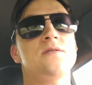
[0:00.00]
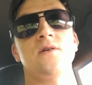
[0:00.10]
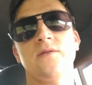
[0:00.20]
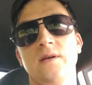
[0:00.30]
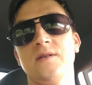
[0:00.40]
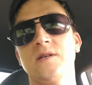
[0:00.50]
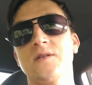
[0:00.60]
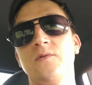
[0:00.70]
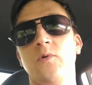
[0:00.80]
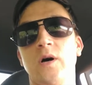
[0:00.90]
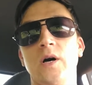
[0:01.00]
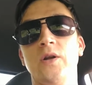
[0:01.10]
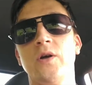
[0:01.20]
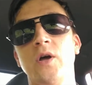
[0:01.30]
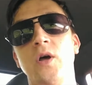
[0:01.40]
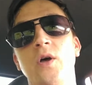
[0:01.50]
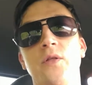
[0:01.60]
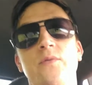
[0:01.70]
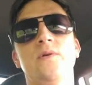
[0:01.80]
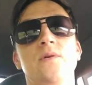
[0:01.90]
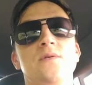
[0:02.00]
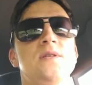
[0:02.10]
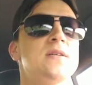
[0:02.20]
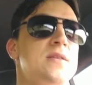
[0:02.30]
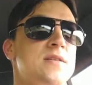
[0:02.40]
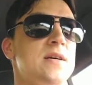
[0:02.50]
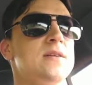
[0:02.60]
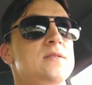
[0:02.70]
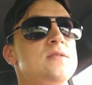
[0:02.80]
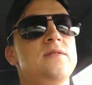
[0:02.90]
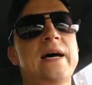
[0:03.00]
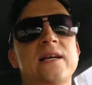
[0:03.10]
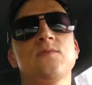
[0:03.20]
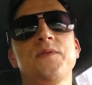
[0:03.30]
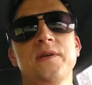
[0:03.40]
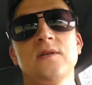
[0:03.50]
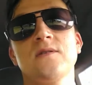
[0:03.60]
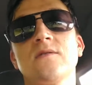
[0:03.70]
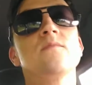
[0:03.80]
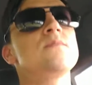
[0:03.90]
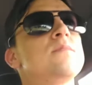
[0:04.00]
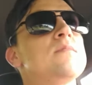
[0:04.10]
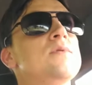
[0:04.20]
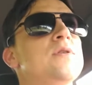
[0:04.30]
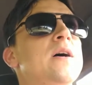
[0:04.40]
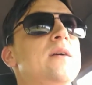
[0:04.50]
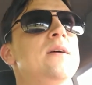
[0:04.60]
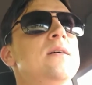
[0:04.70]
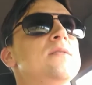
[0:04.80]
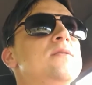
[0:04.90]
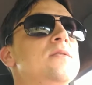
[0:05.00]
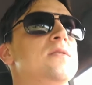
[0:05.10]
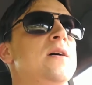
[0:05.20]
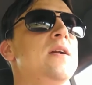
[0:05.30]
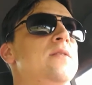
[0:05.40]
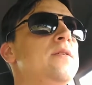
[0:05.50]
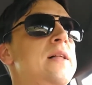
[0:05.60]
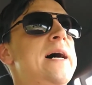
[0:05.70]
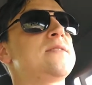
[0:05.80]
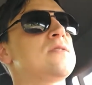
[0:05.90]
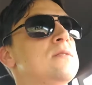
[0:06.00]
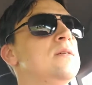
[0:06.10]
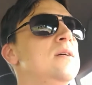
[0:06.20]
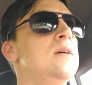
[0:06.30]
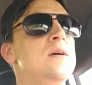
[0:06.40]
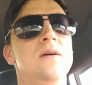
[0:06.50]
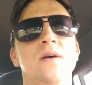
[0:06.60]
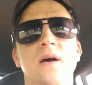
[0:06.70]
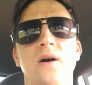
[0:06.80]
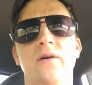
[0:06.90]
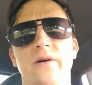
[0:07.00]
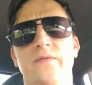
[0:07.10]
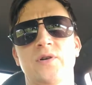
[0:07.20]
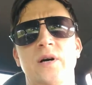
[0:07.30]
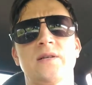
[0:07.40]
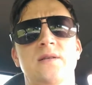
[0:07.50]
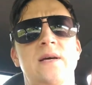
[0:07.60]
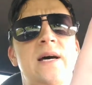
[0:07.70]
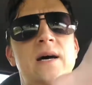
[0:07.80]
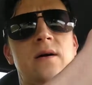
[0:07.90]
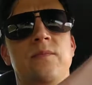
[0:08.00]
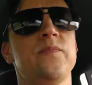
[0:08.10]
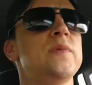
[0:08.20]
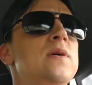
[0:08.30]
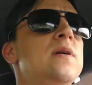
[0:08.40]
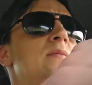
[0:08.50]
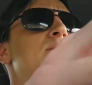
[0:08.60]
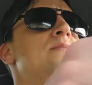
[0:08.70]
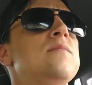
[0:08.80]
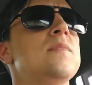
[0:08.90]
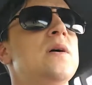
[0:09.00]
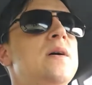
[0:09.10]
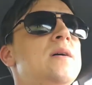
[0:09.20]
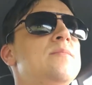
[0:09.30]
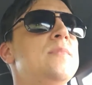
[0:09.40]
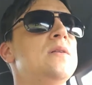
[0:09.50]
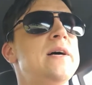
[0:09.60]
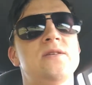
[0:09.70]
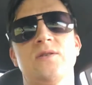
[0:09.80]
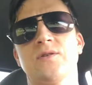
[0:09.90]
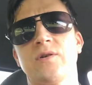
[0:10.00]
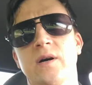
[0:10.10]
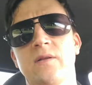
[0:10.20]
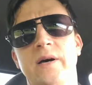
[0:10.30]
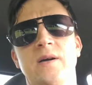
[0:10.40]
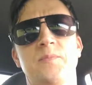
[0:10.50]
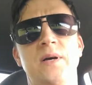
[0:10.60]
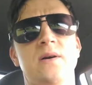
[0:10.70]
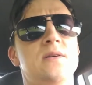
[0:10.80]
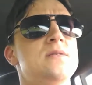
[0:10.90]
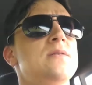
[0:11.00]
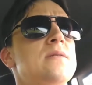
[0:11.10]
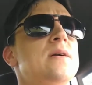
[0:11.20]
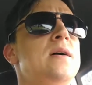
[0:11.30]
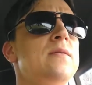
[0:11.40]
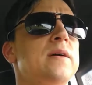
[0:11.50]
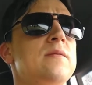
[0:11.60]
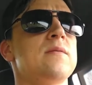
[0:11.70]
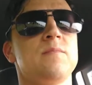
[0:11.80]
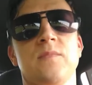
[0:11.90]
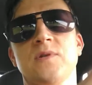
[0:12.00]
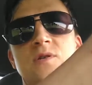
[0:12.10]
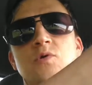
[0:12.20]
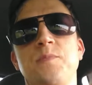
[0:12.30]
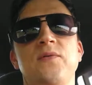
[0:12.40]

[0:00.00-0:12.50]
are the 61 through 66. So that's what this truck is. It's kind of the last era of trucks that had a, a, um, a less truck-like appearance. They got like swoopy